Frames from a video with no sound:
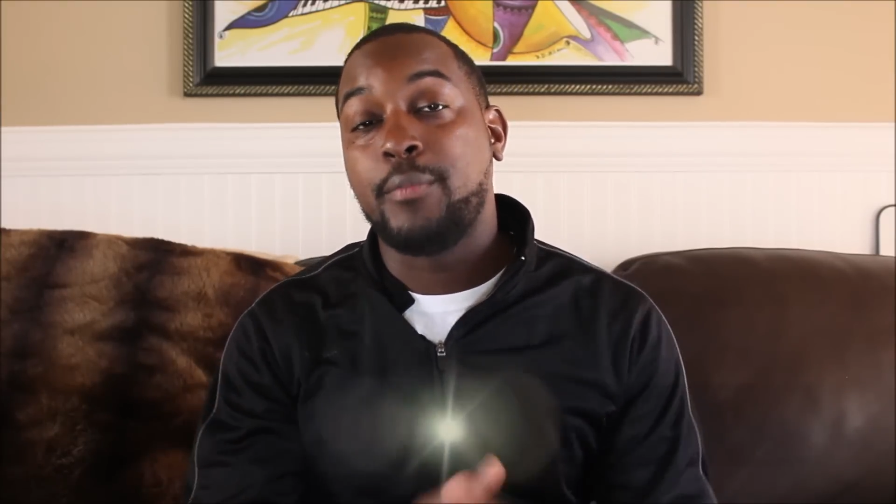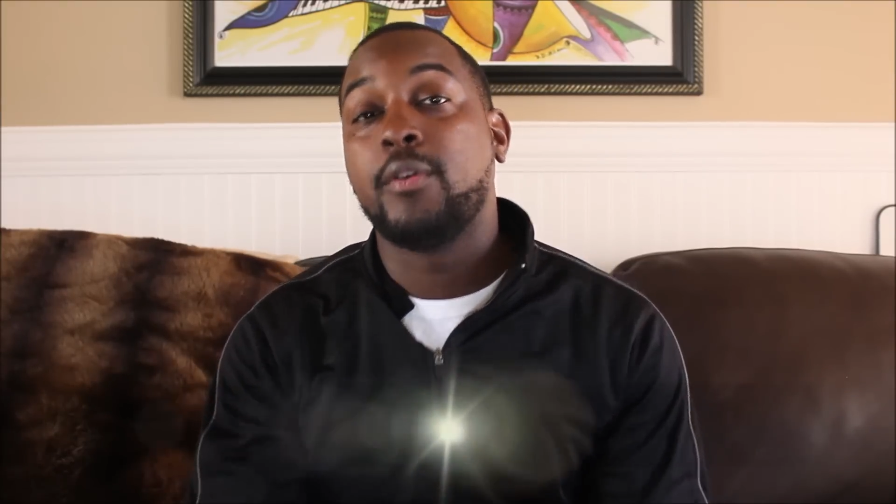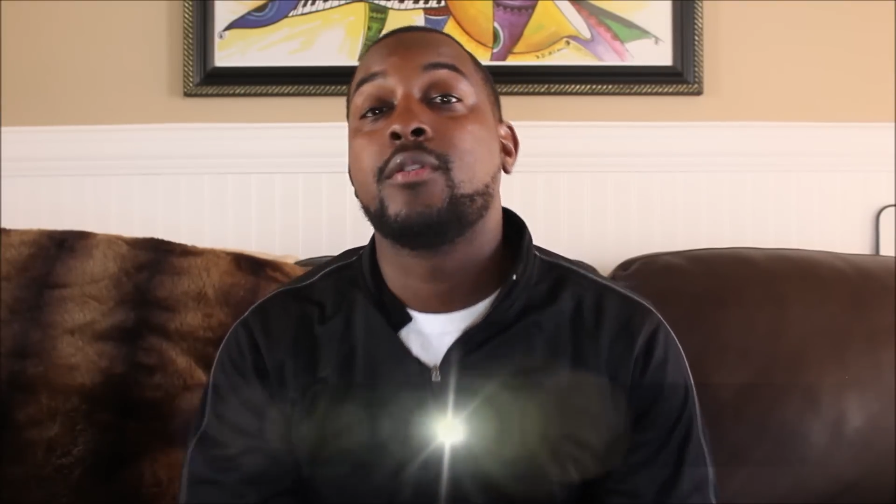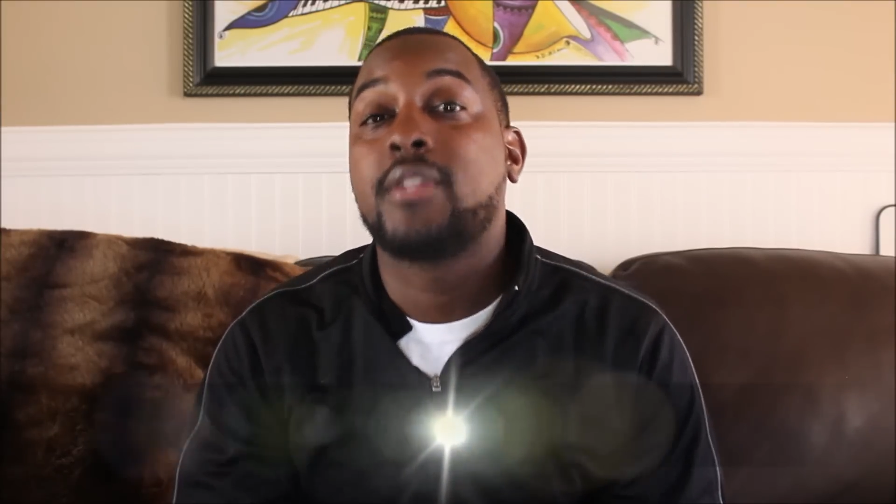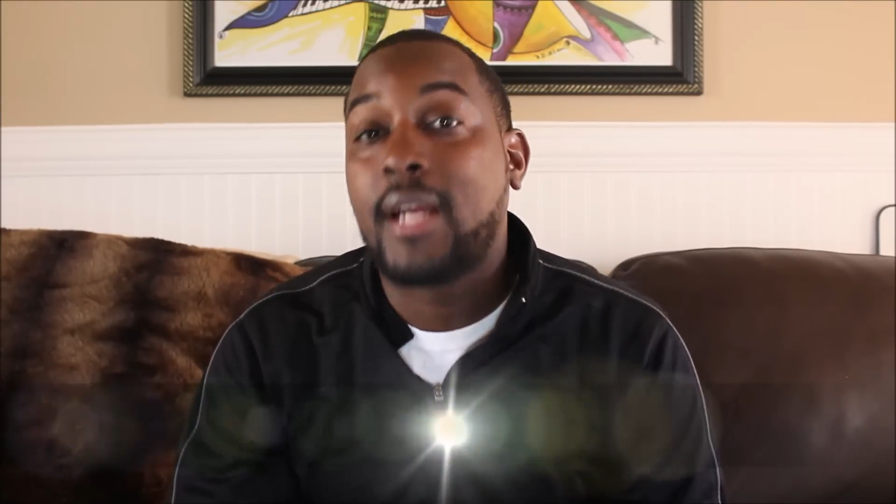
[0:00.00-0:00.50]

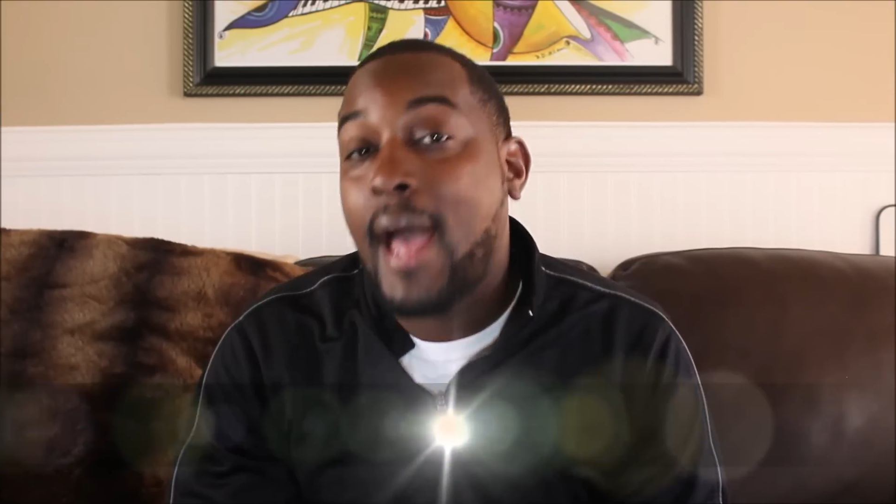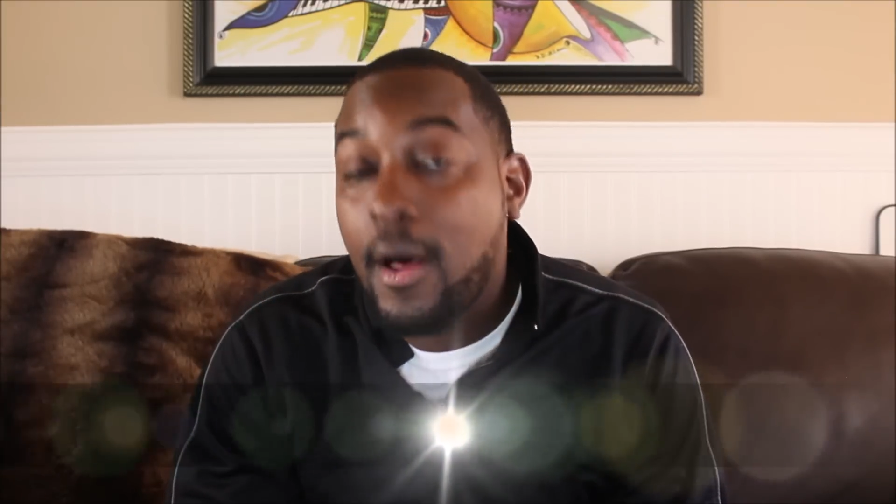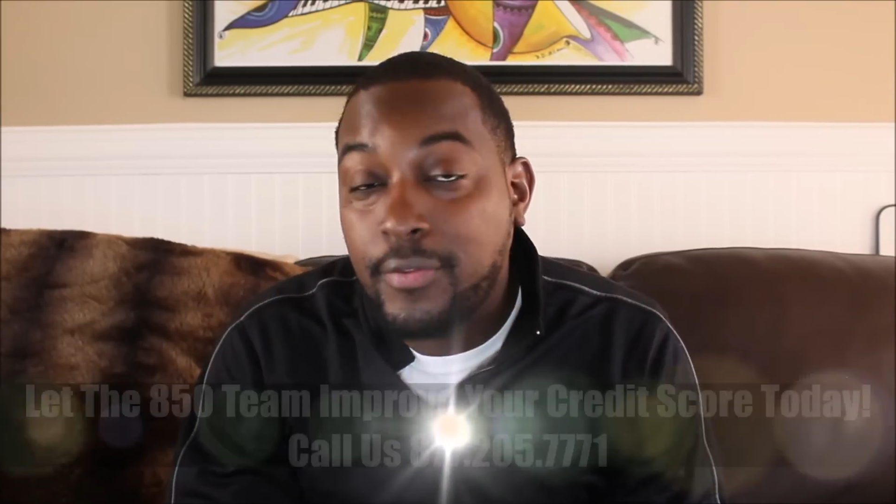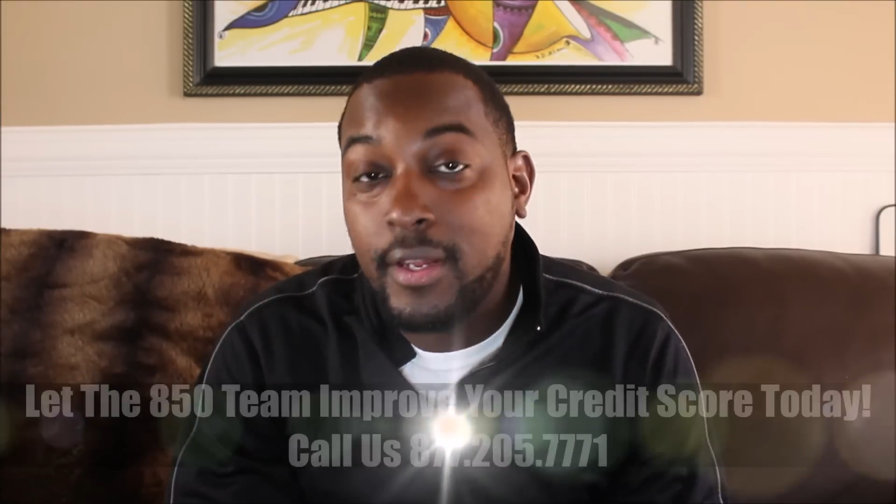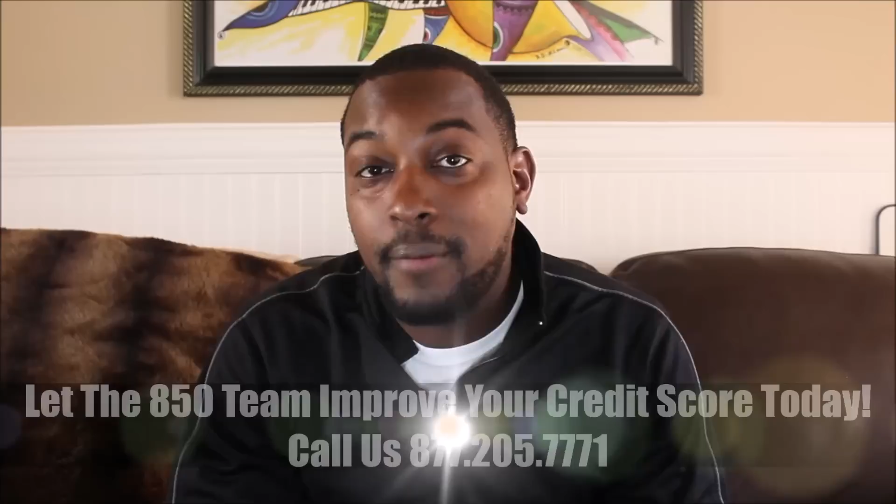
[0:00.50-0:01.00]
bureaus that are
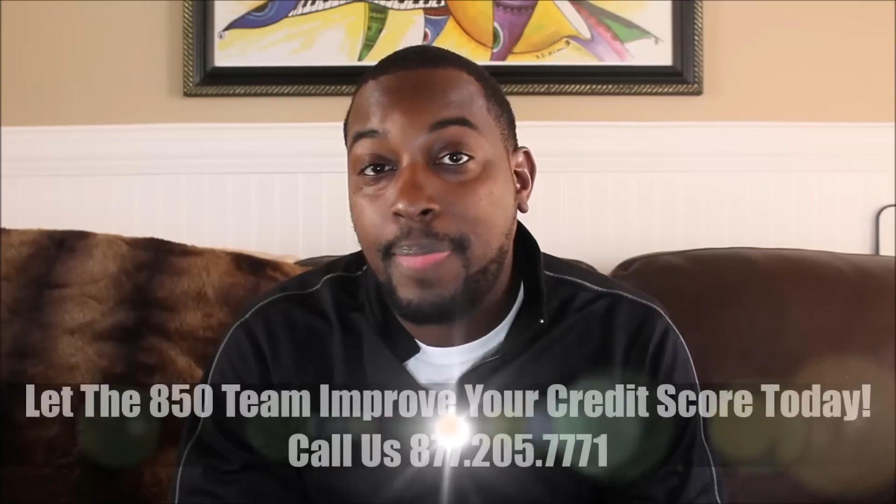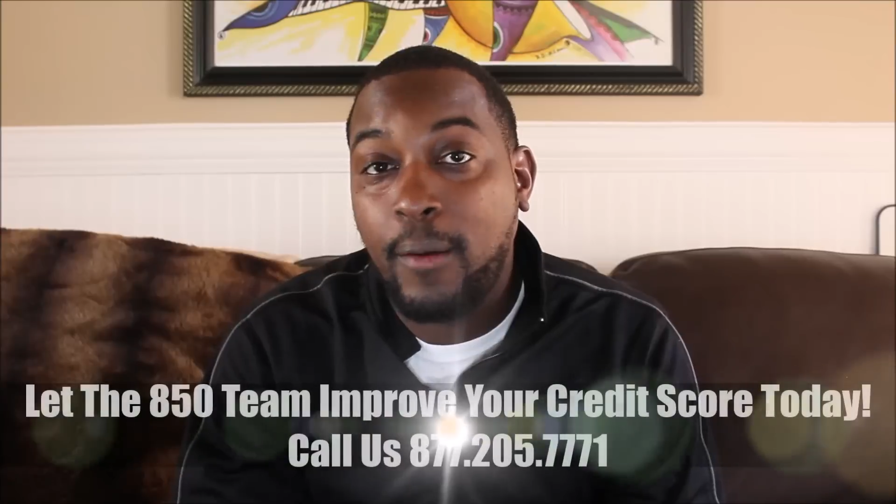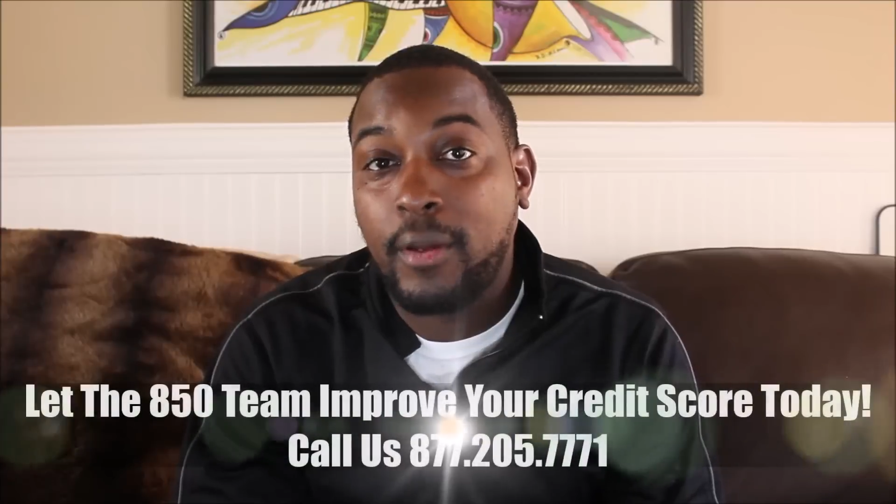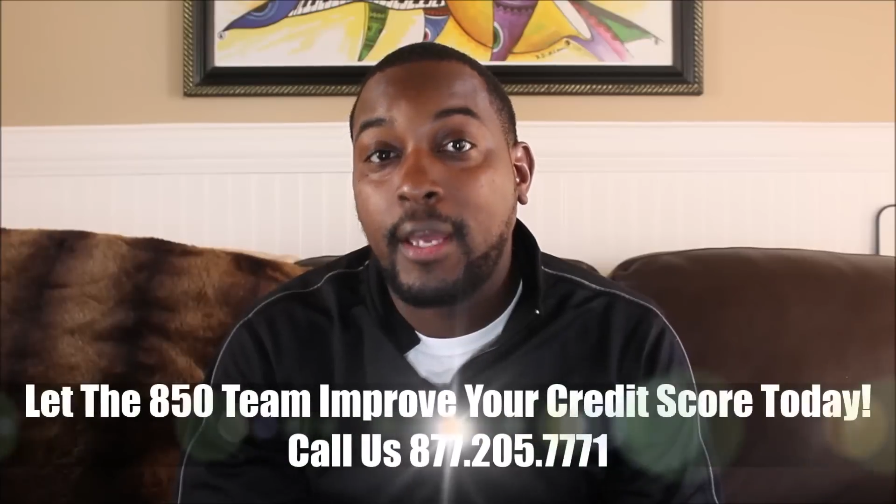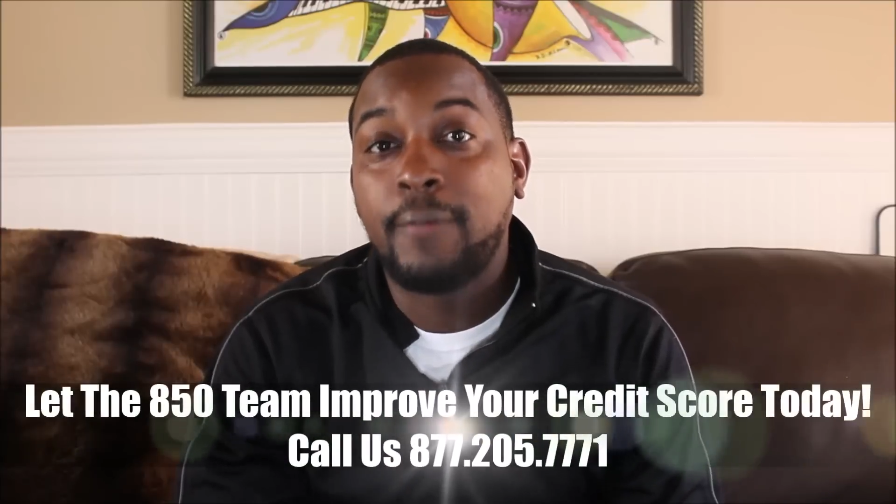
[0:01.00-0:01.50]
out there,
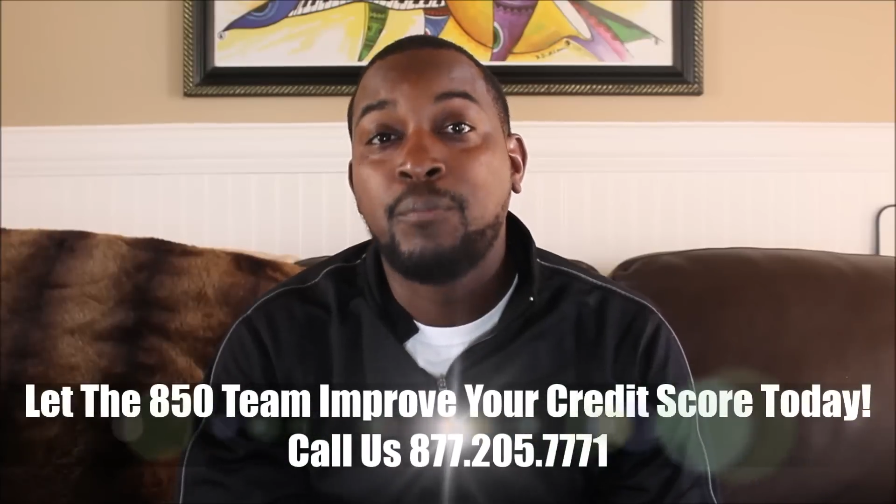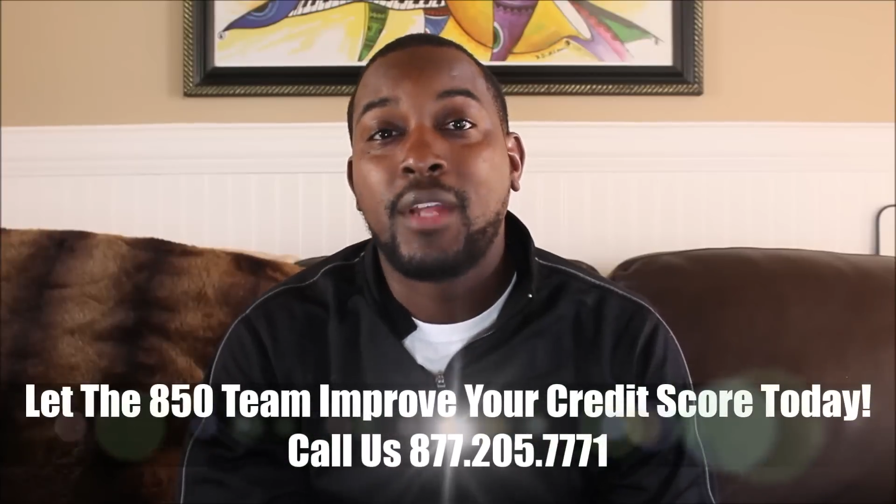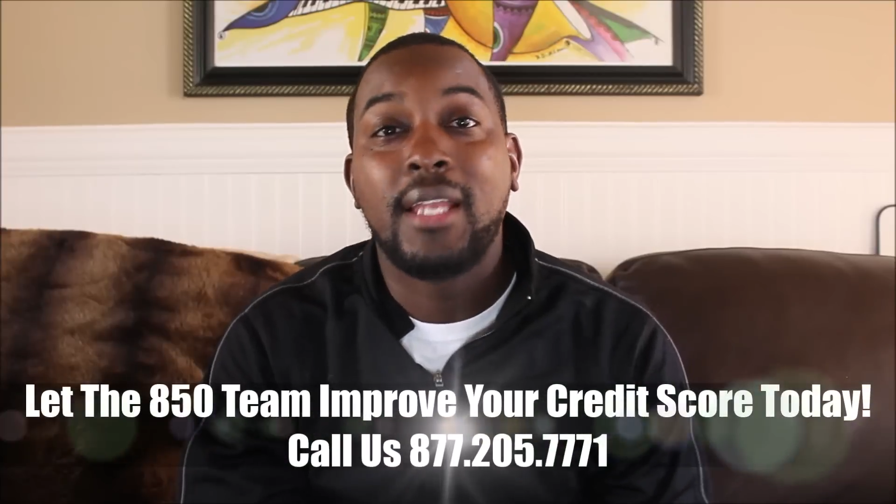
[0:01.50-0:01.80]
okay?